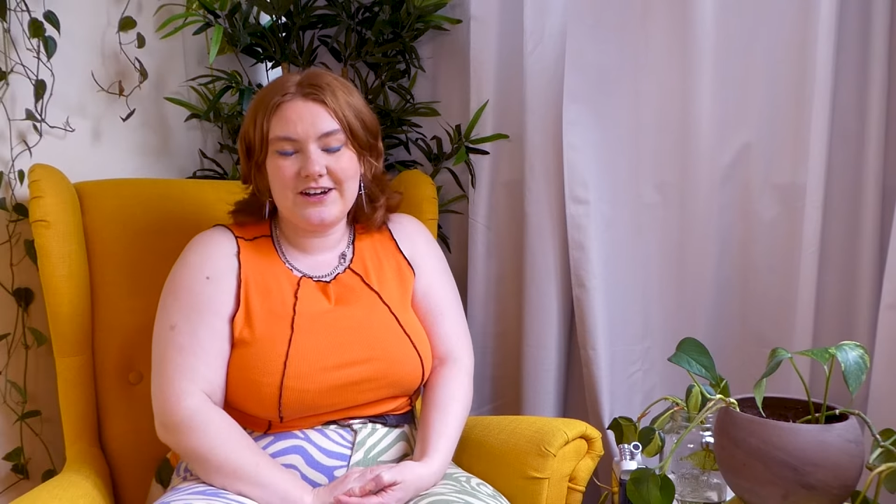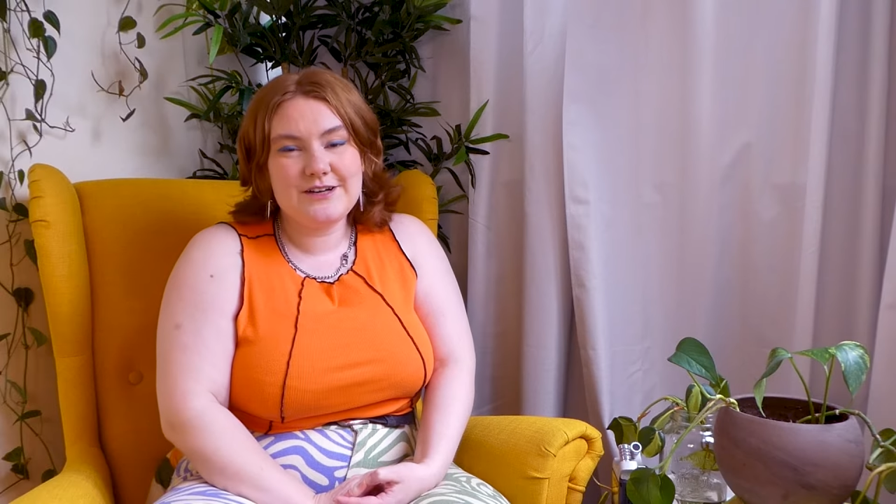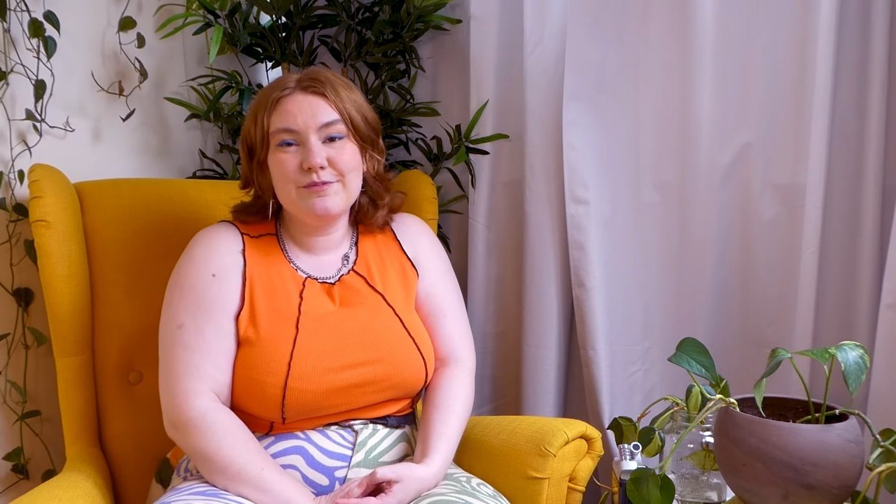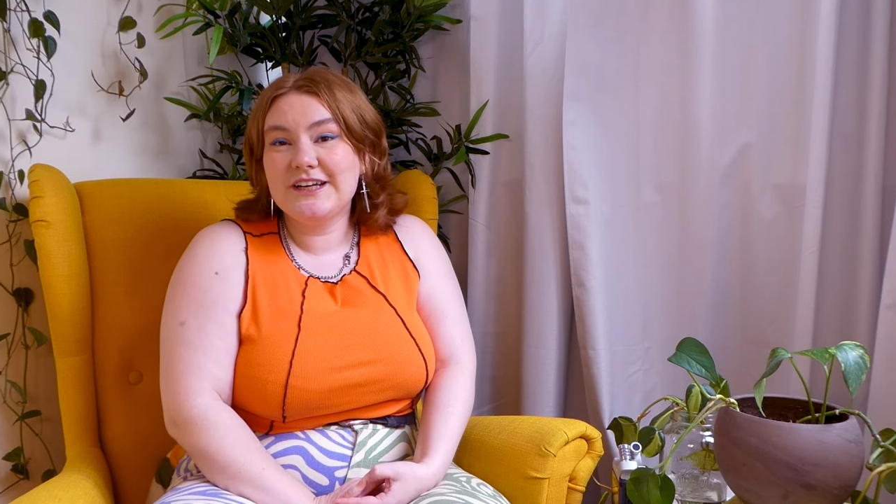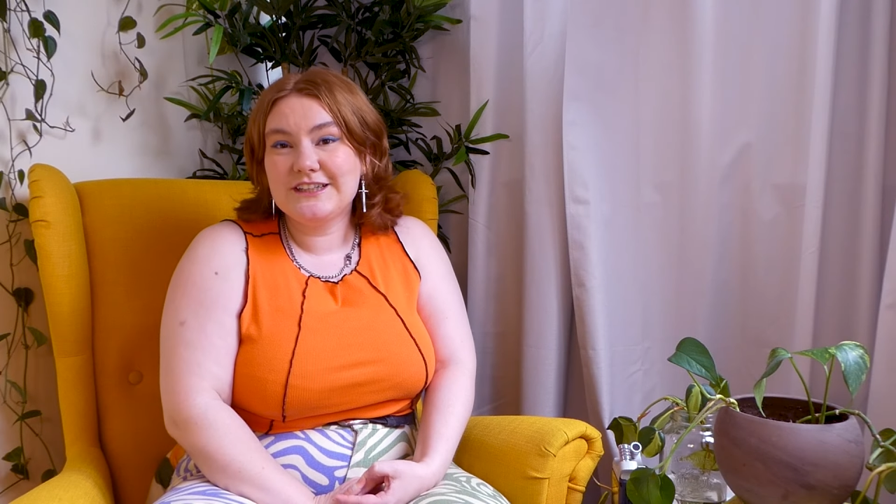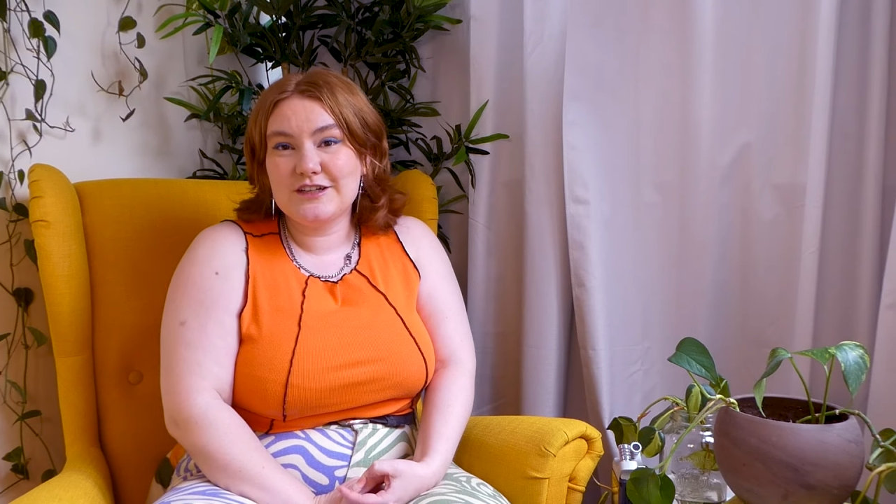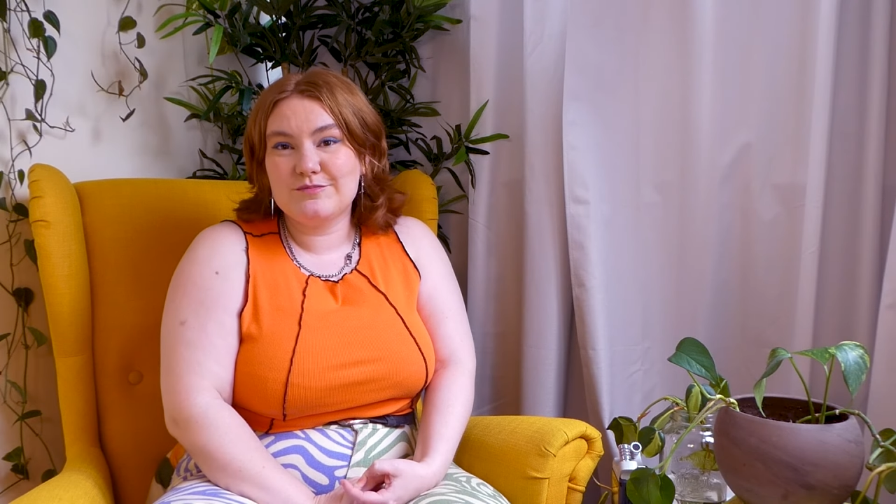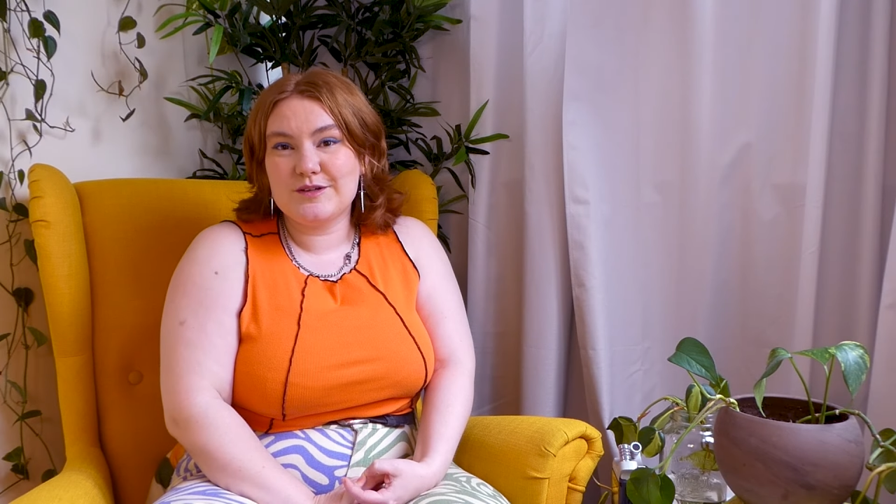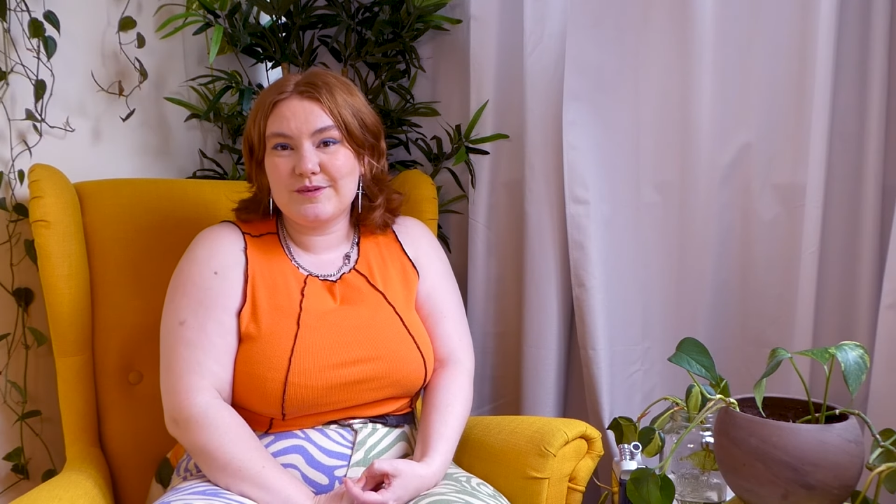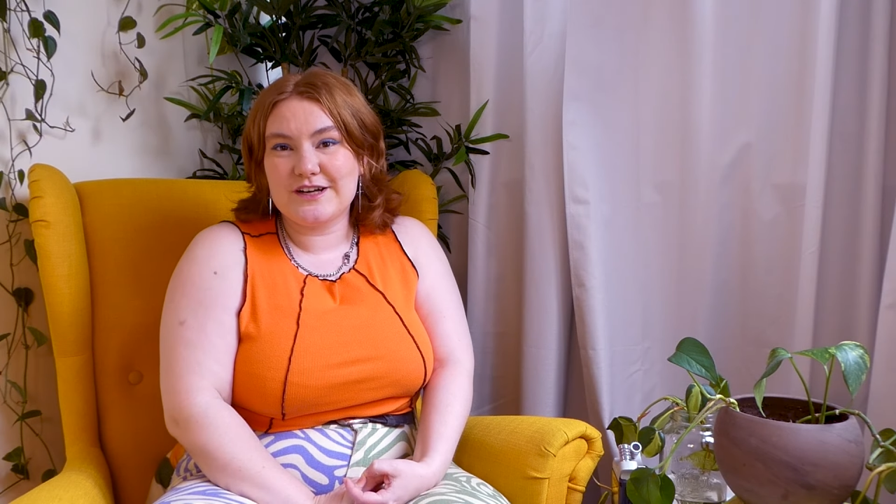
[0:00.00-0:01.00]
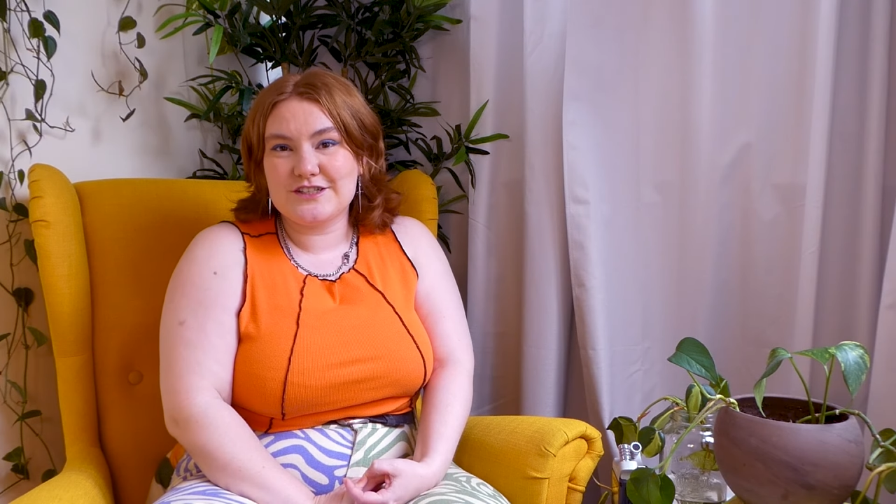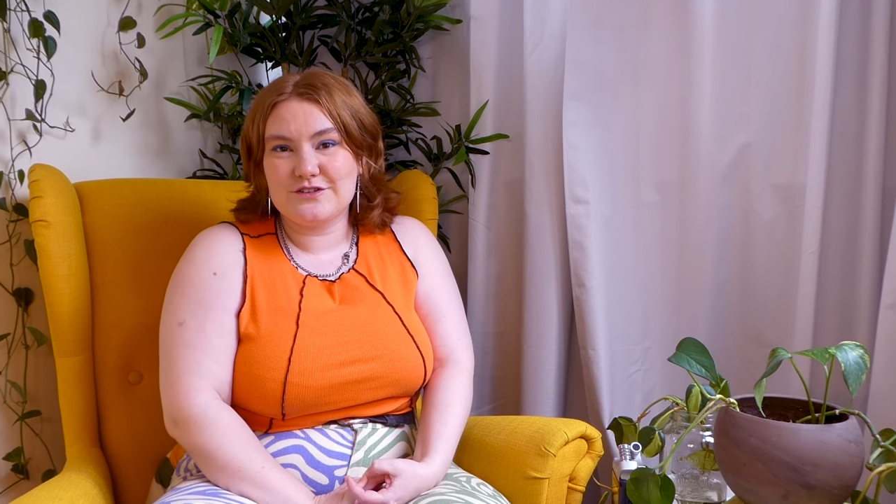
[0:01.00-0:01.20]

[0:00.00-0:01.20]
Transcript: like many late bloomers,